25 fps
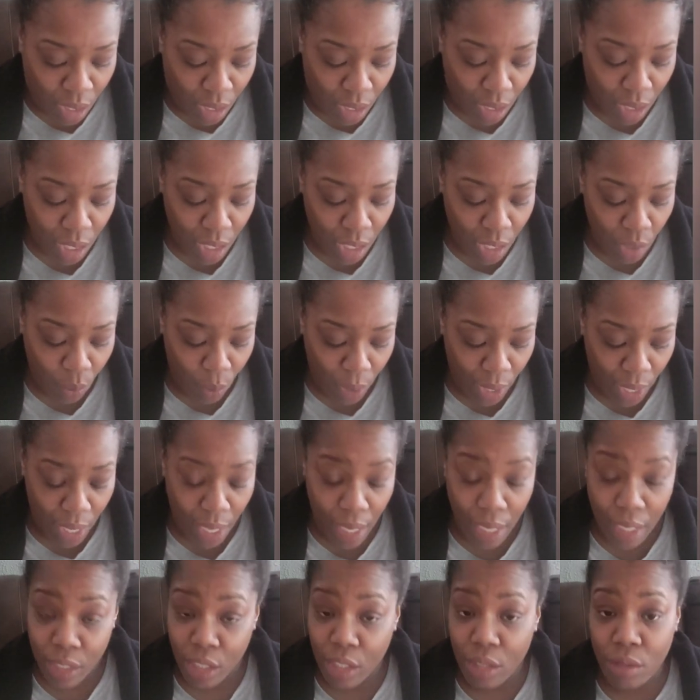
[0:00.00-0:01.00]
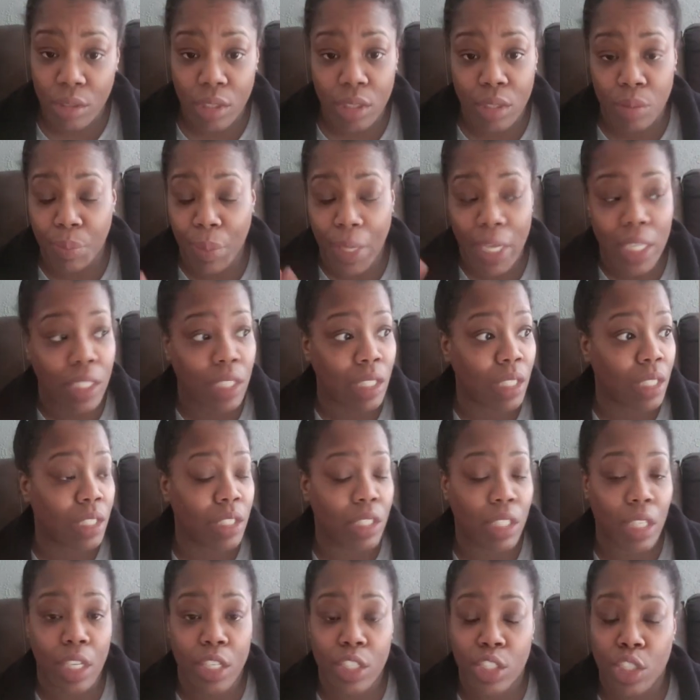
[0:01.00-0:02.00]
Anyway, she's just basically
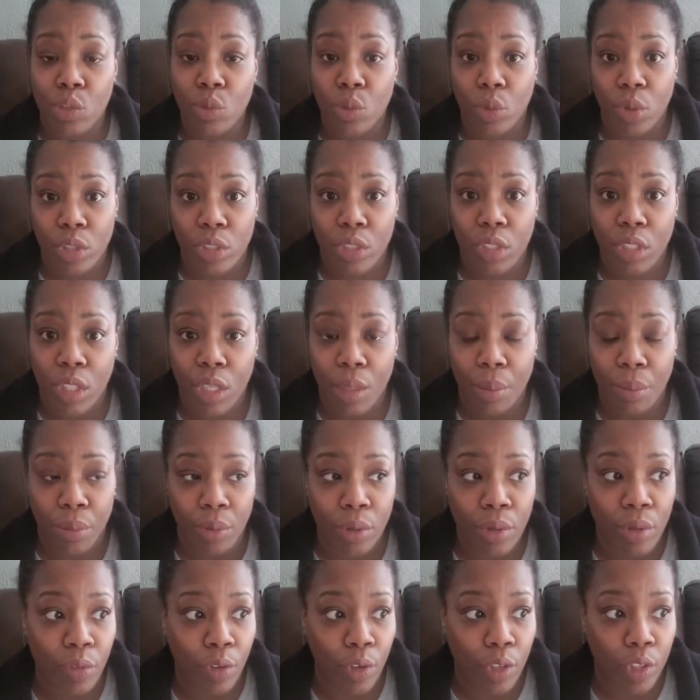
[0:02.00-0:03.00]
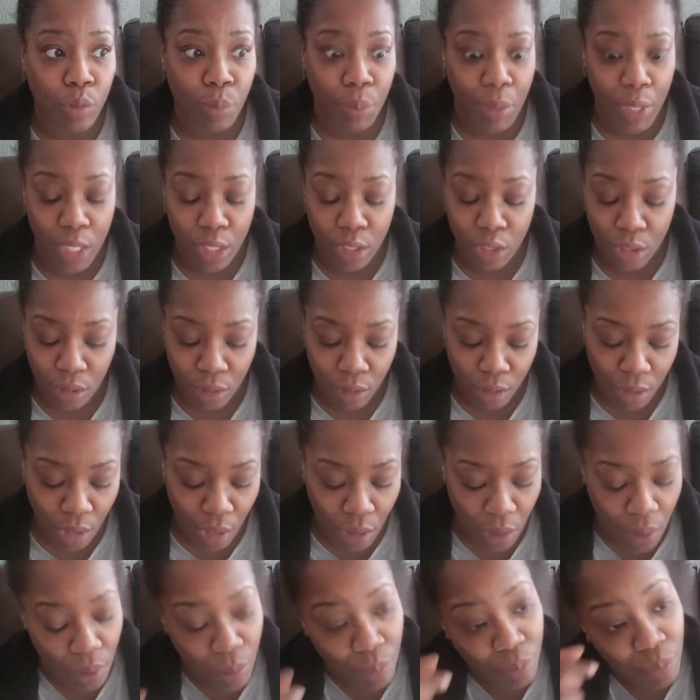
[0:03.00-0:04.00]
saying she wants to improve her speech.
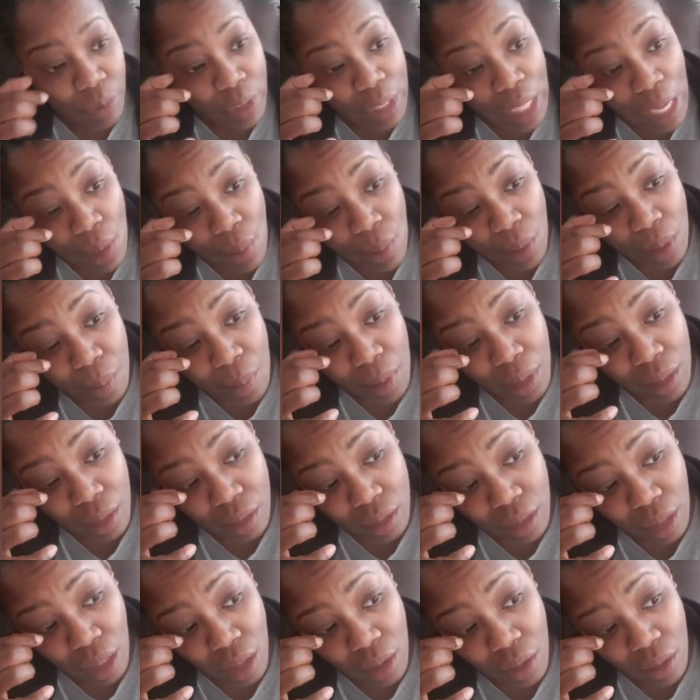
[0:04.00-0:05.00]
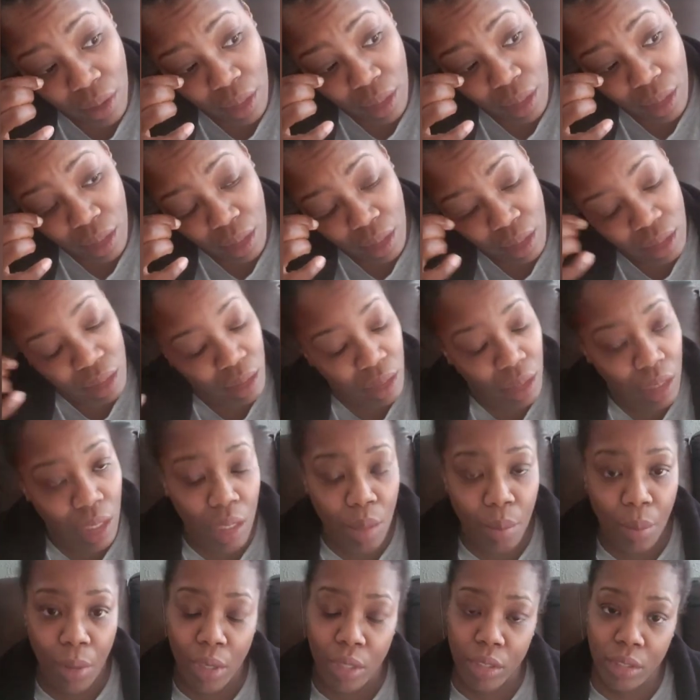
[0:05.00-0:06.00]
So they were in the middle of talking, and
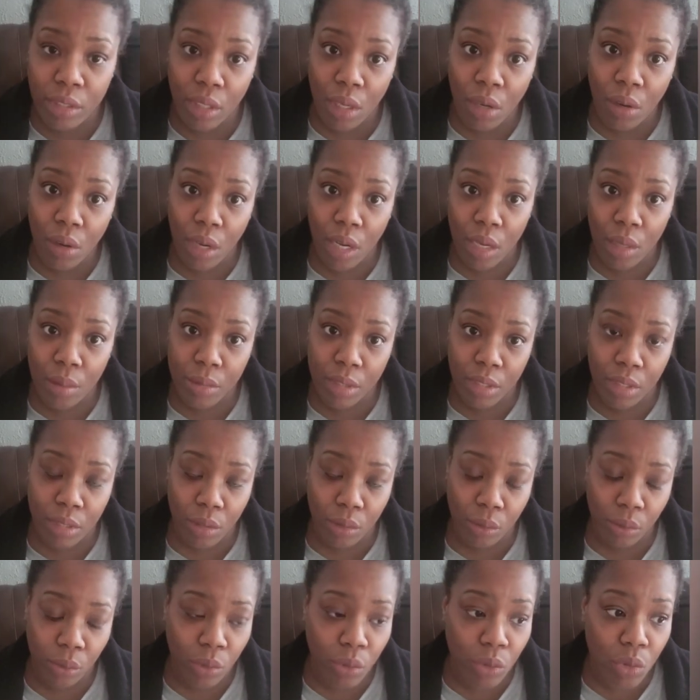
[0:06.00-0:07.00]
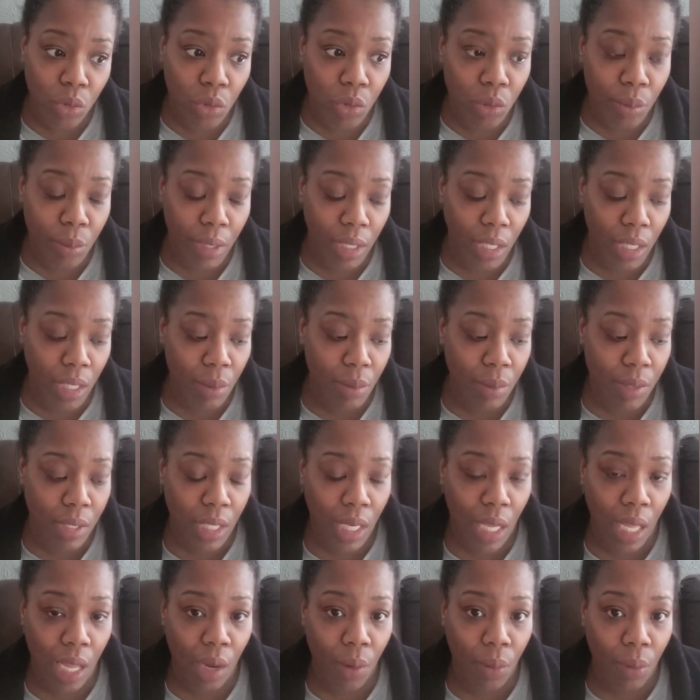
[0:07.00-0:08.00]
then Marceau comes in the room, and he was
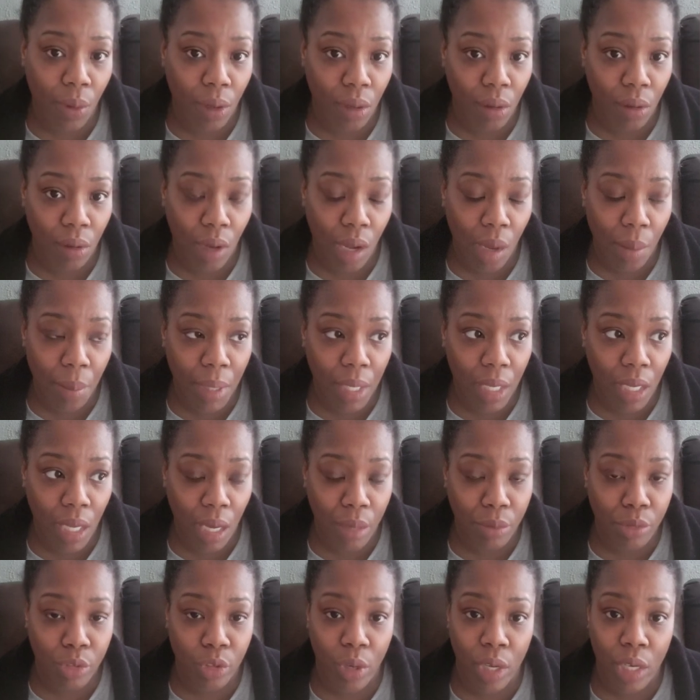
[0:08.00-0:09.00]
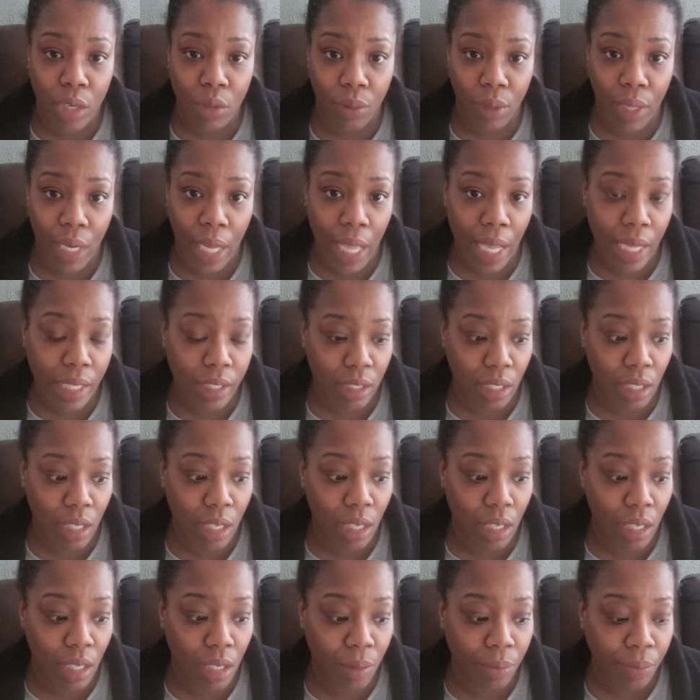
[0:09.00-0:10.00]
like, well, I'm trying to relax,
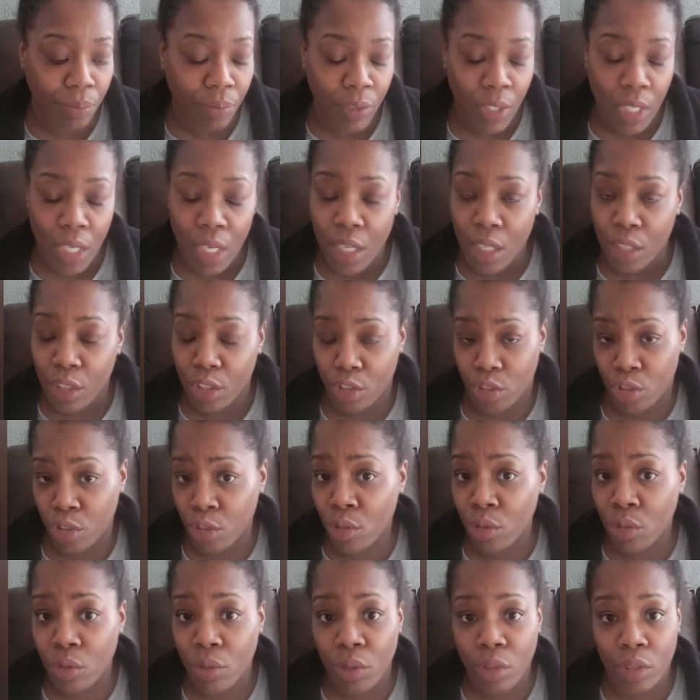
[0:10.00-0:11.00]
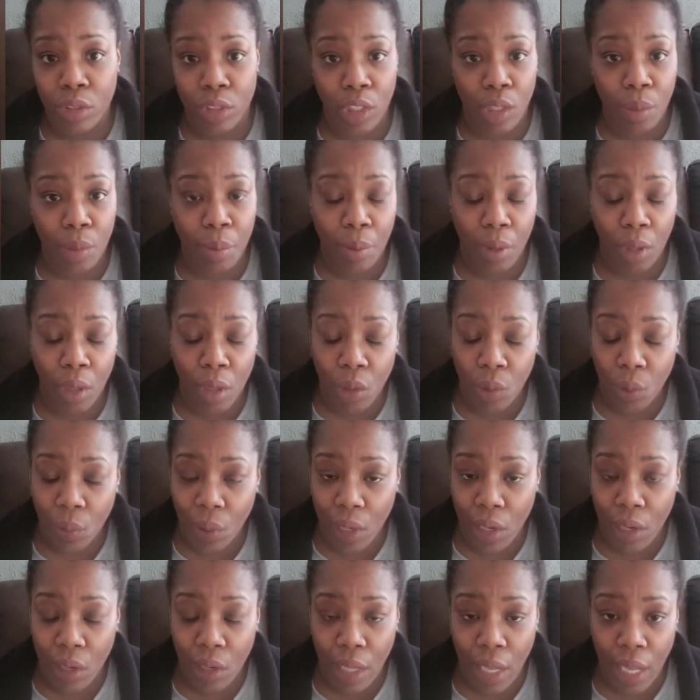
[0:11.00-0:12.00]
and the children are jumping all
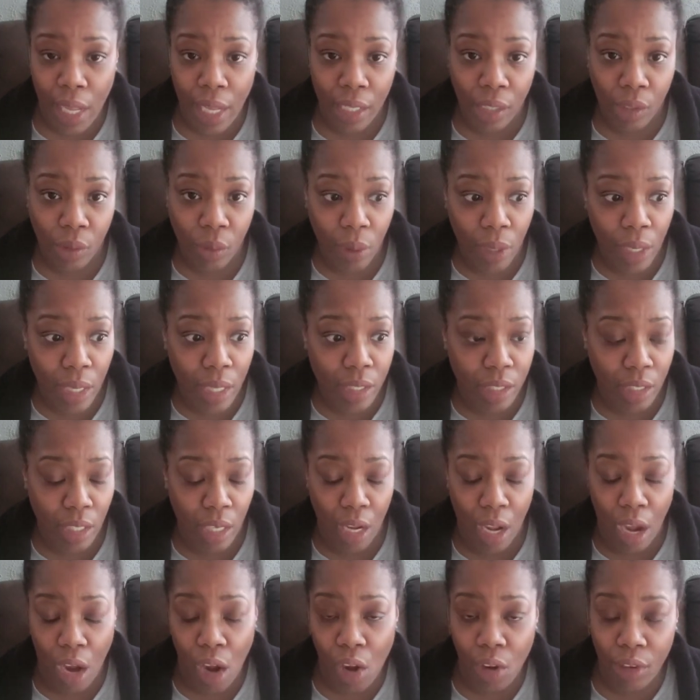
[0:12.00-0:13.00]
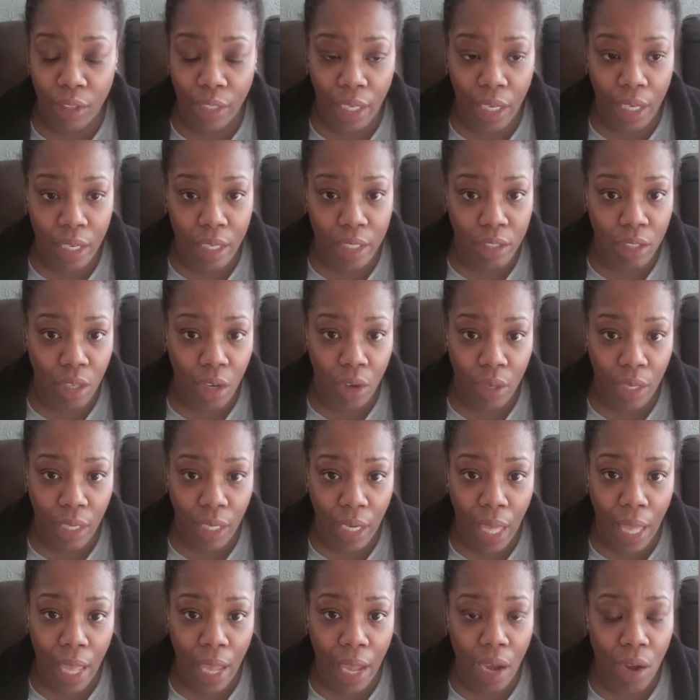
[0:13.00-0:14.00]
around and acting crazy, and y'all down here talking
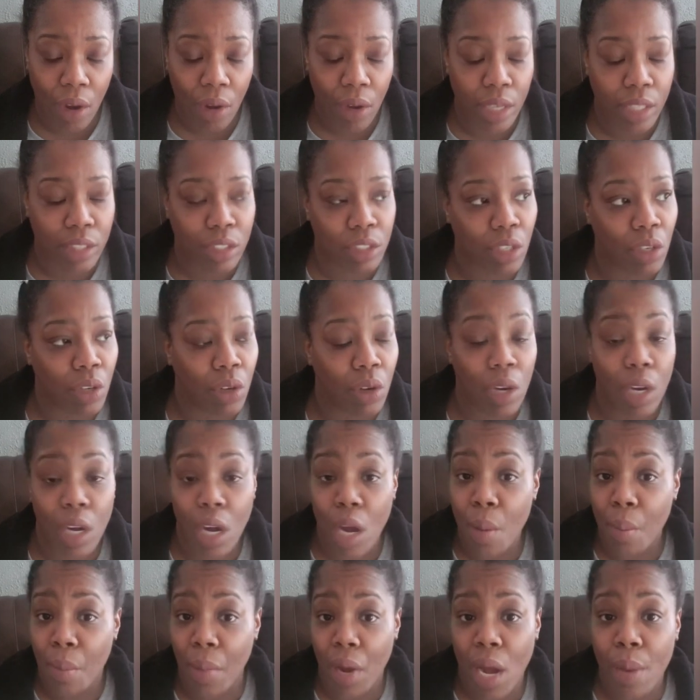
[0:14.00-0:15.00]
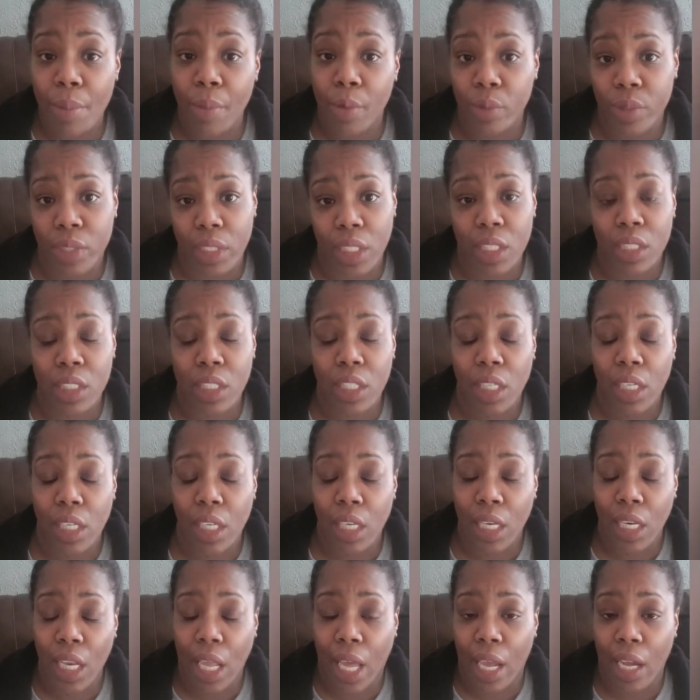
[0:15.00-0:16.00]
loud. And so her mama was instantly
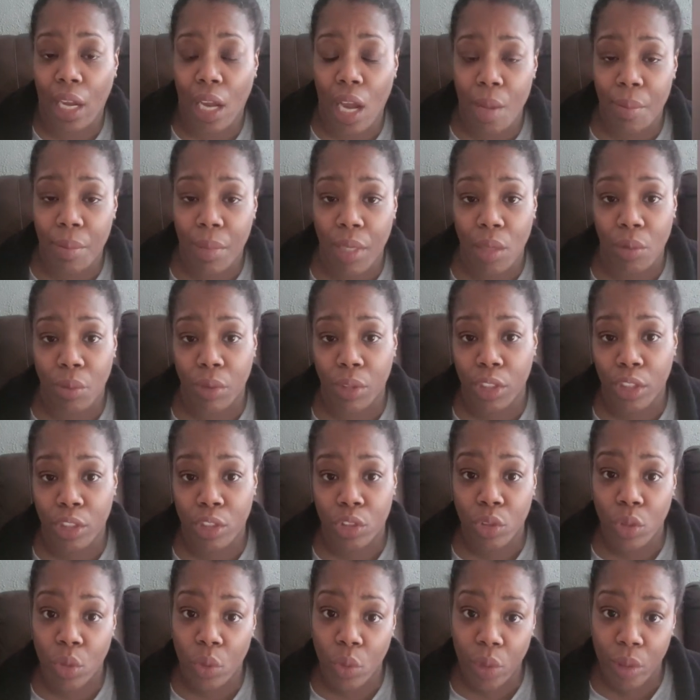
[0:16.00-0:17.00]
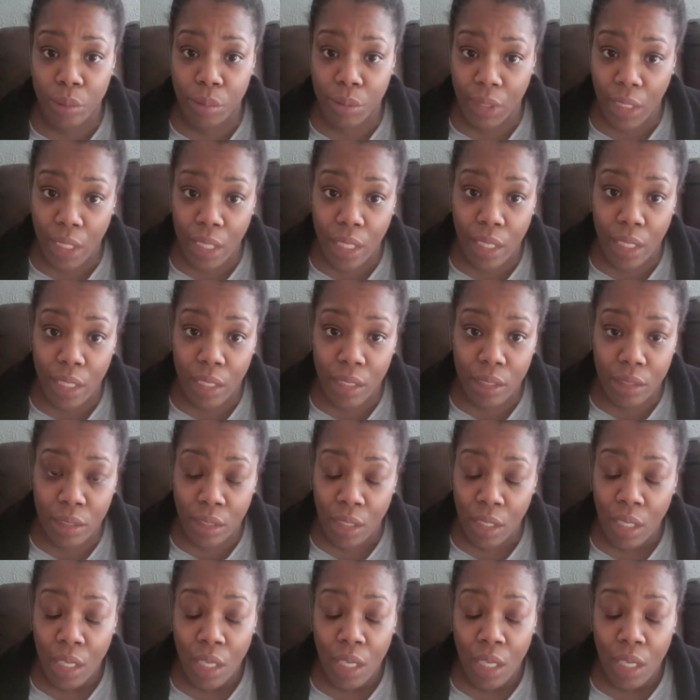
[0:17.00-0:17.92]
like, well, did you go upstairs